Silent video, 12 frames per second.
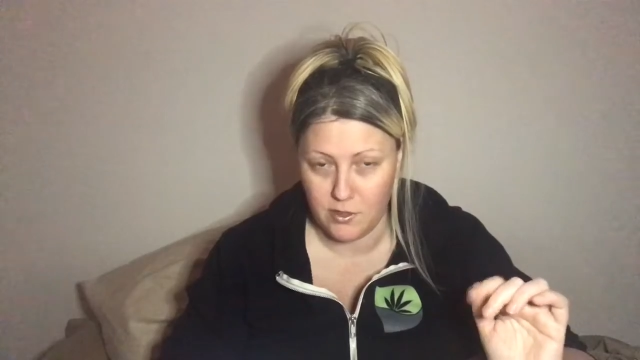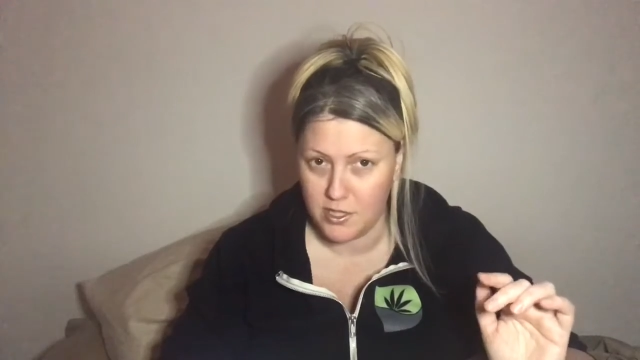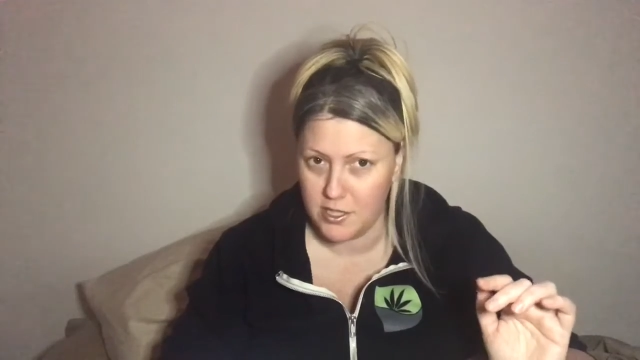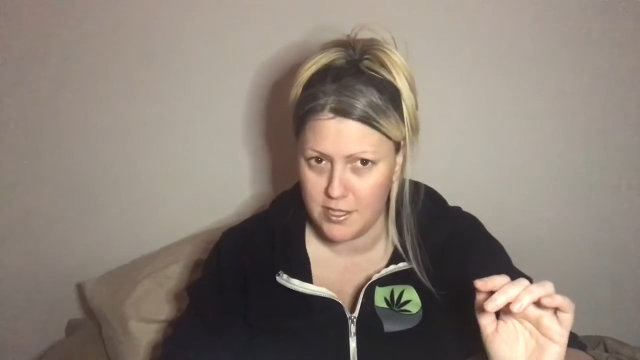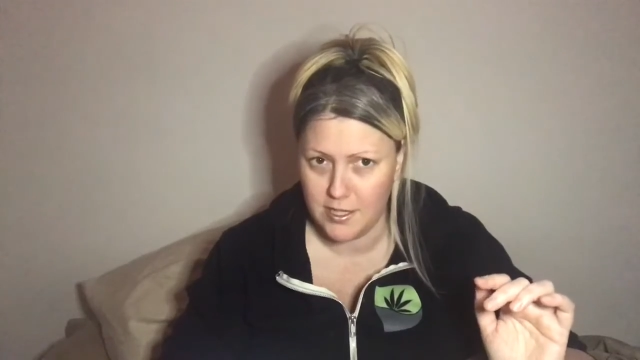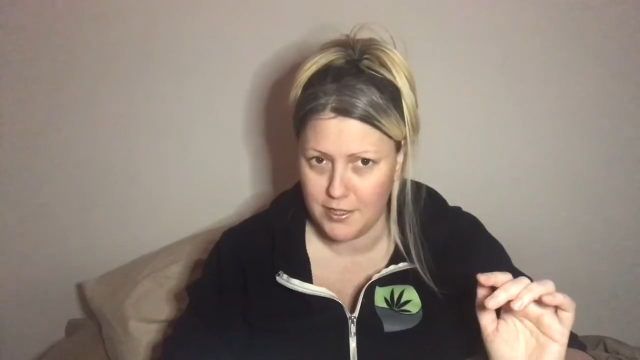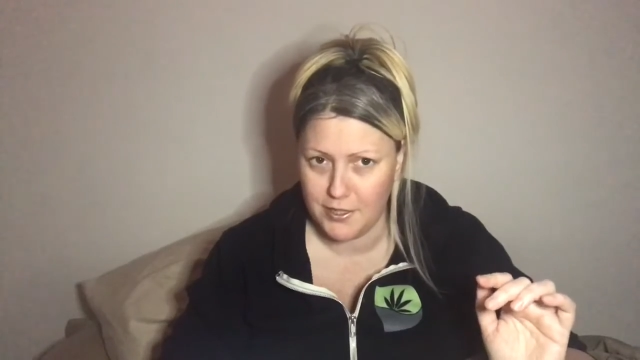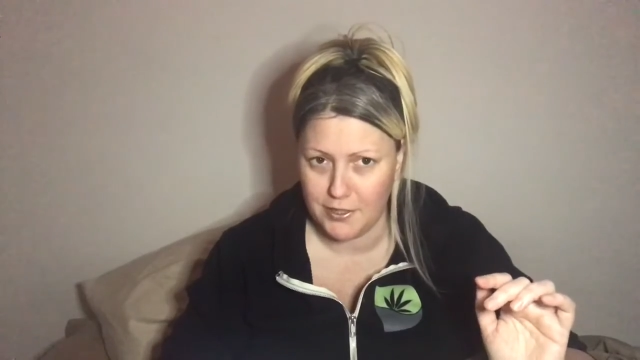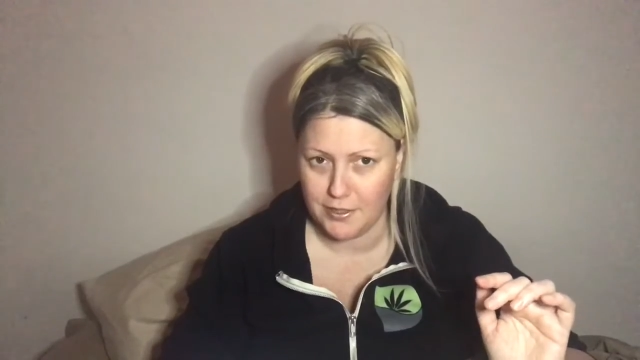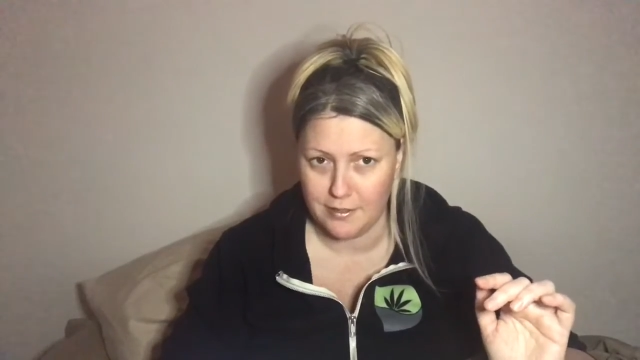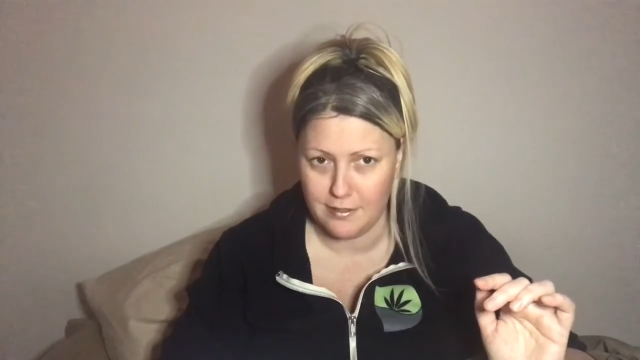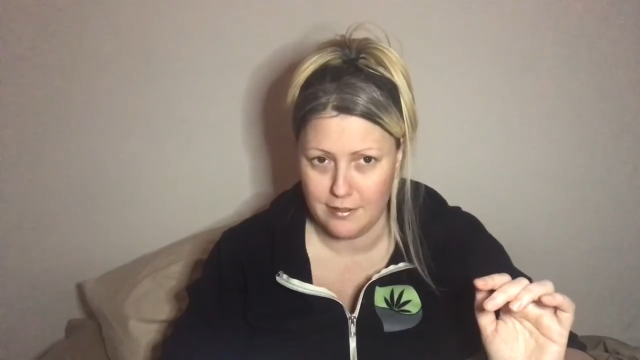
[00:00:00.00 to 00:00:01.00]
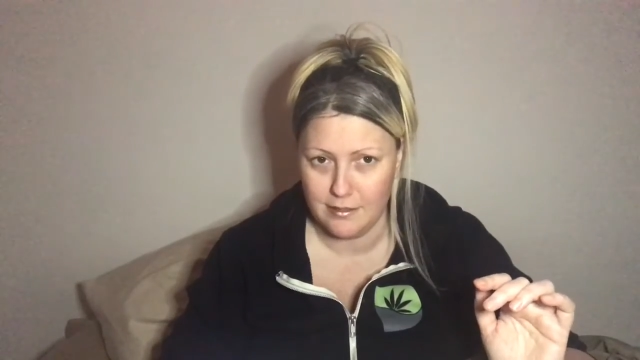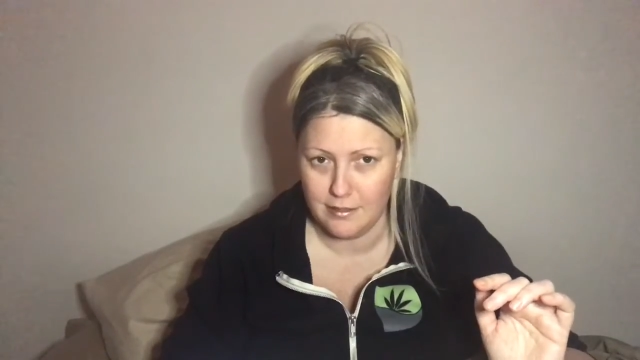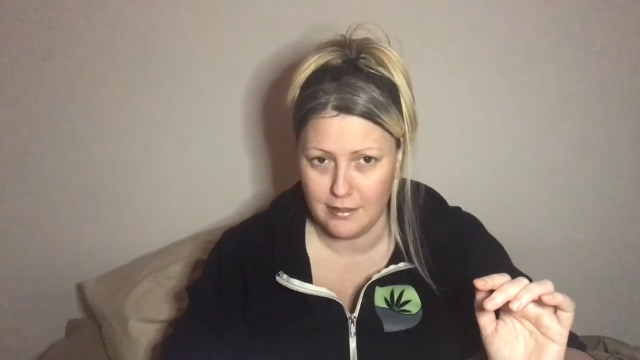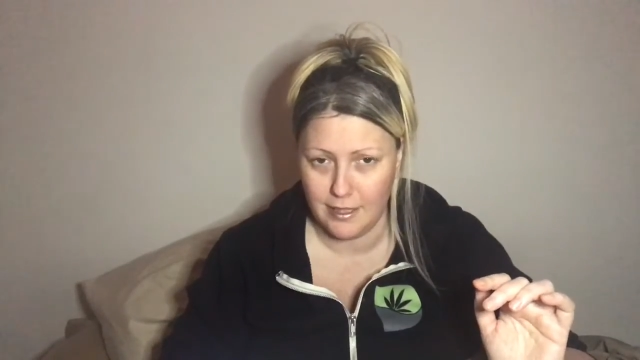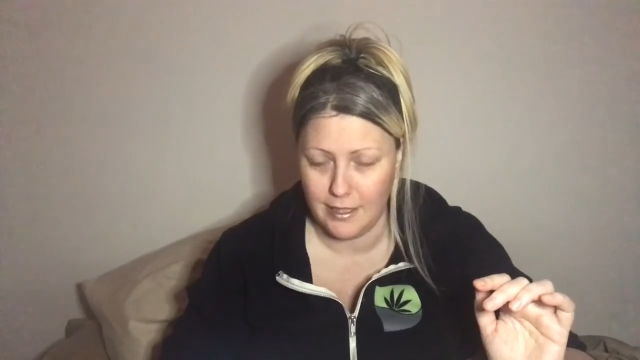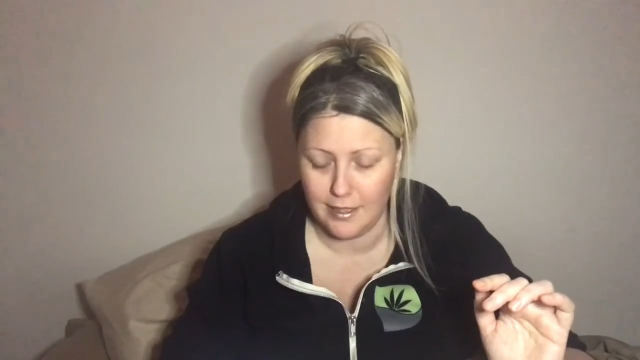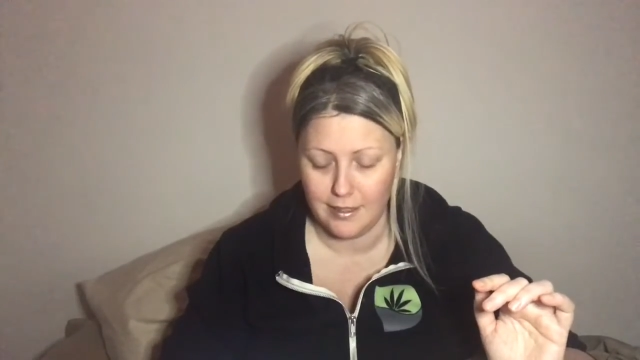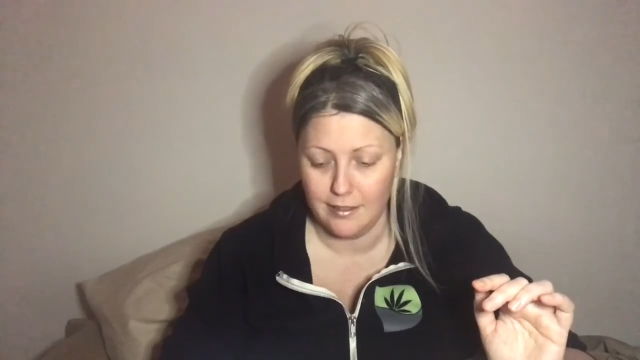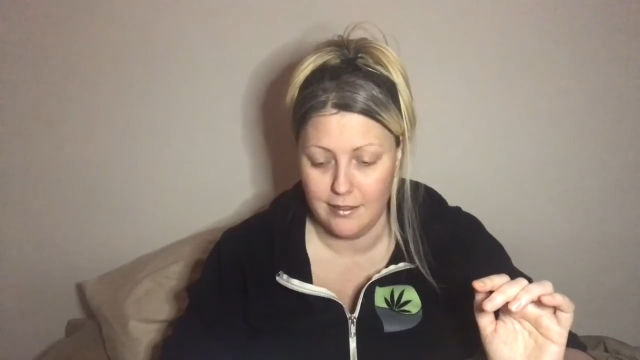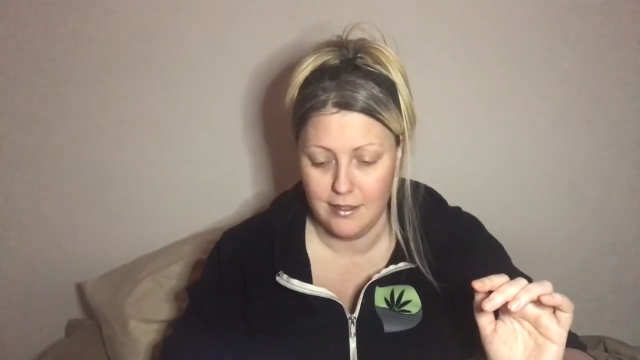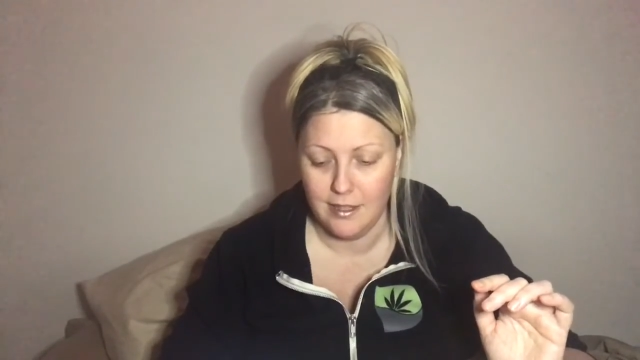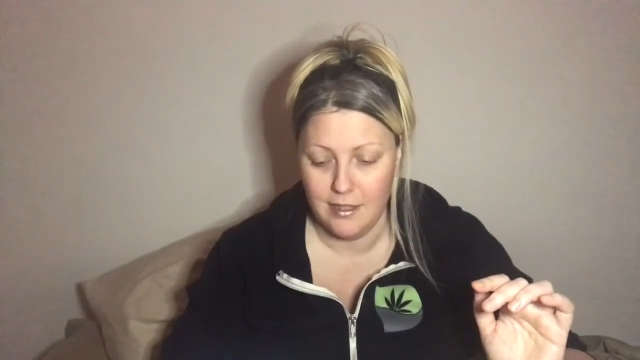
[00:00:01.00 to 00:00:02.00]
which is not good. Like,
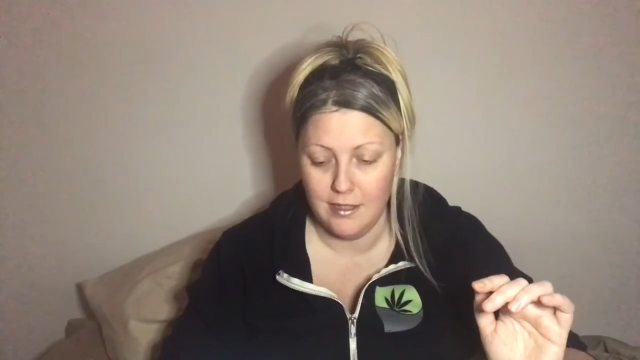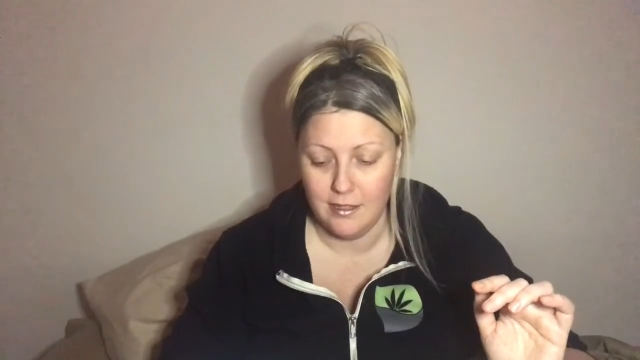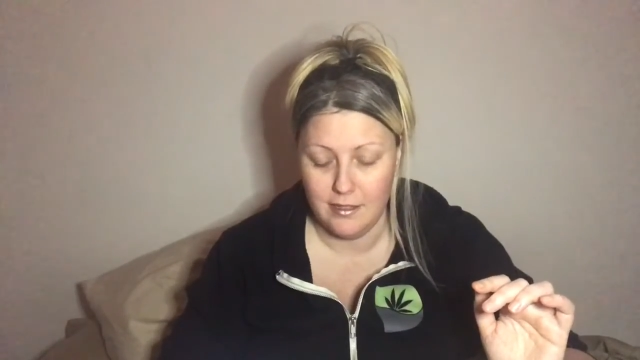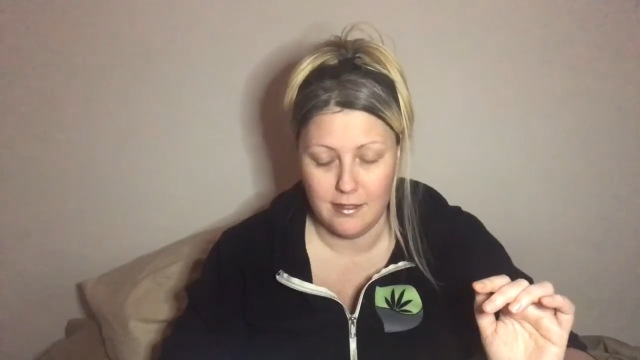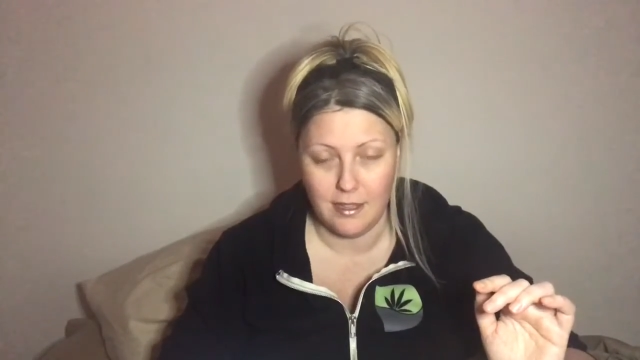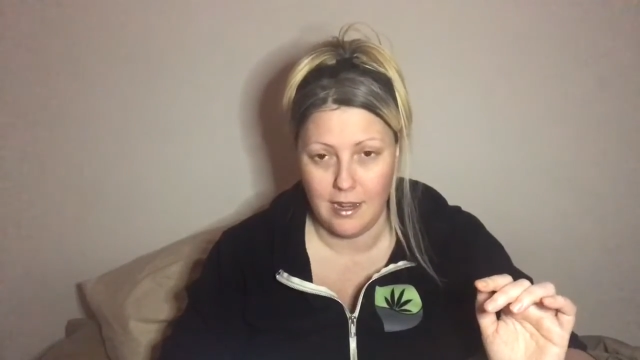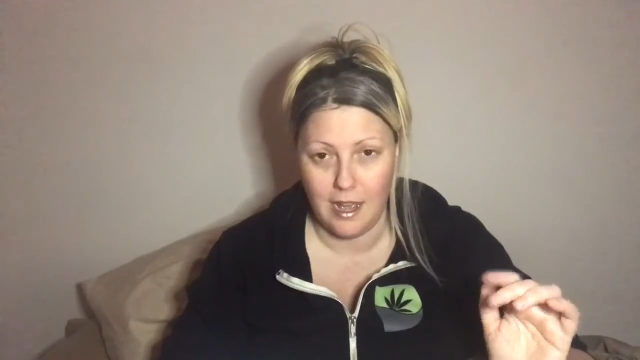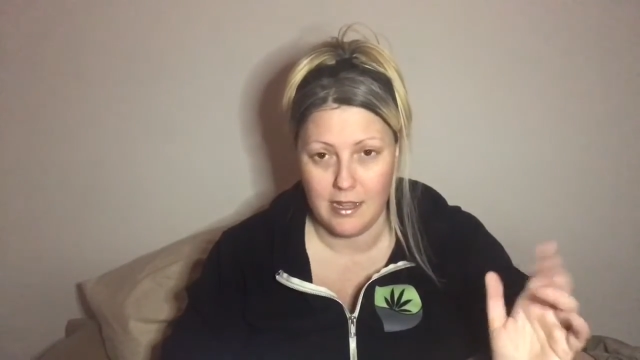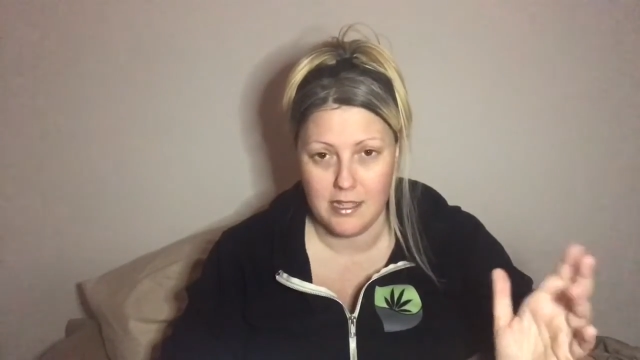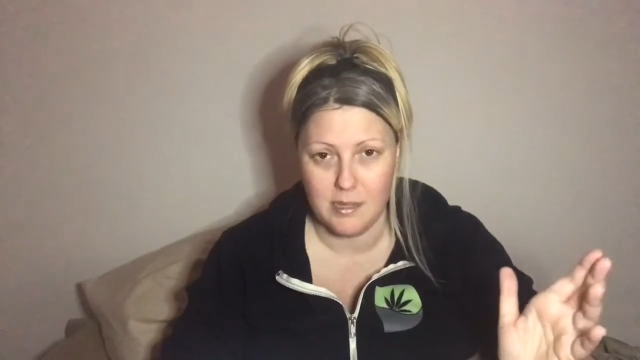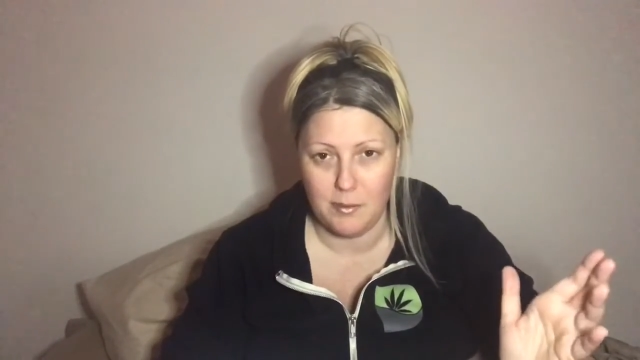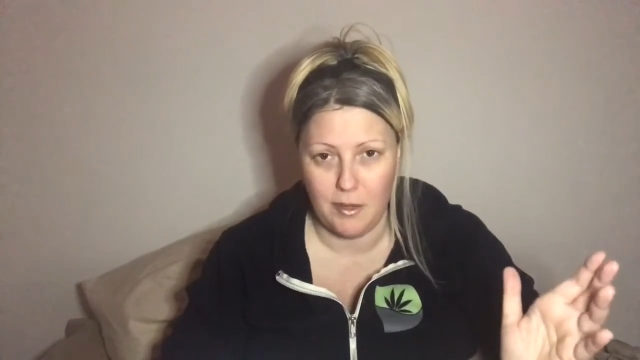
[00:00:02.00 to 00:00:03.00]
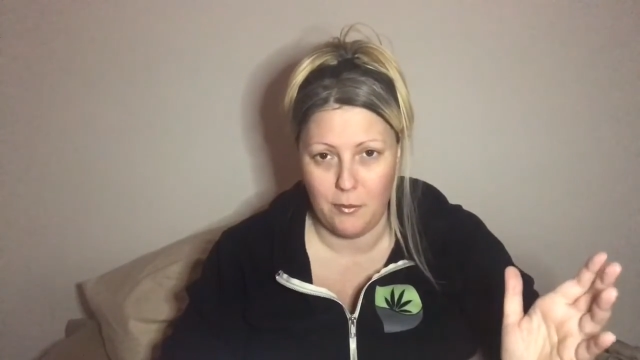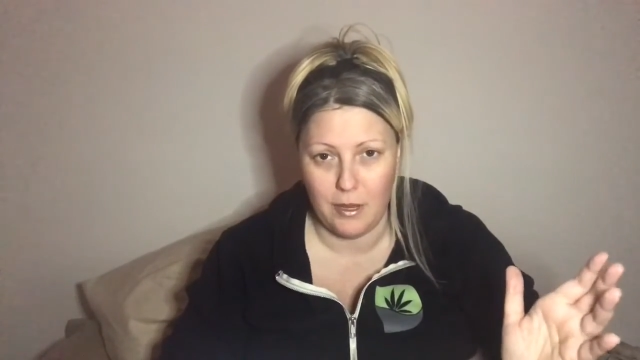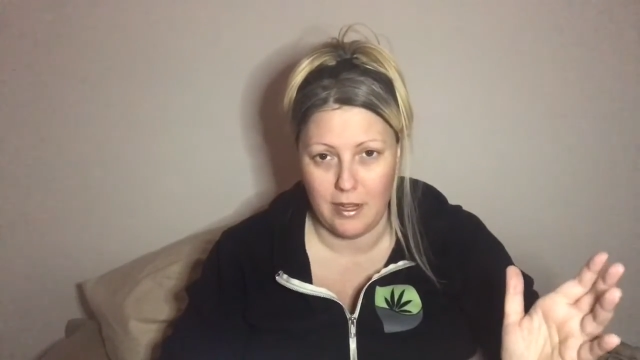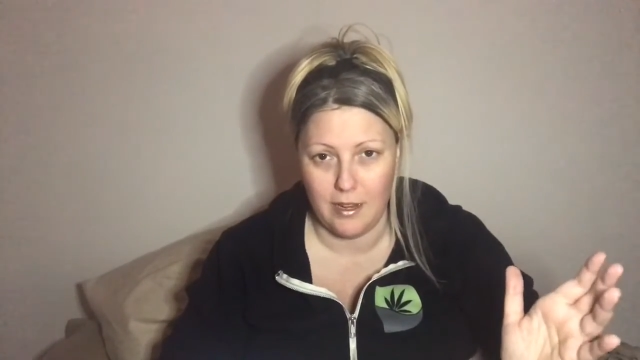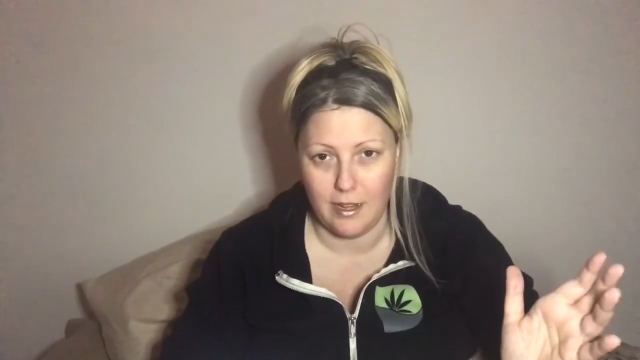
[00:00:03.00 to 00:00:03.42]
that has to be weight.